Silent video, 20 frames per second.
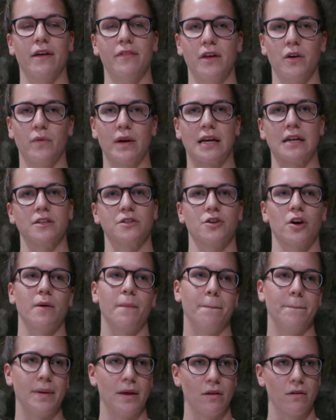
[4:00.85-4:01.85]
And then we can
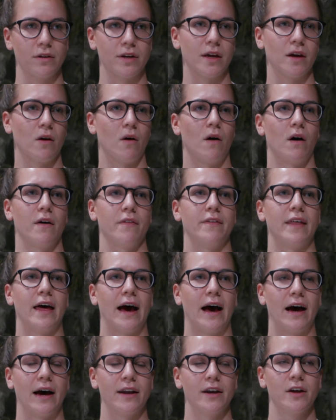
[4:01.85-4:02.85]
start building on
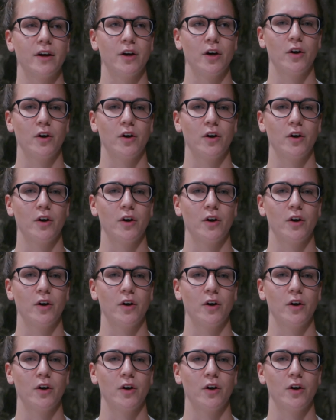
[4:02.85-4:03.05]
that.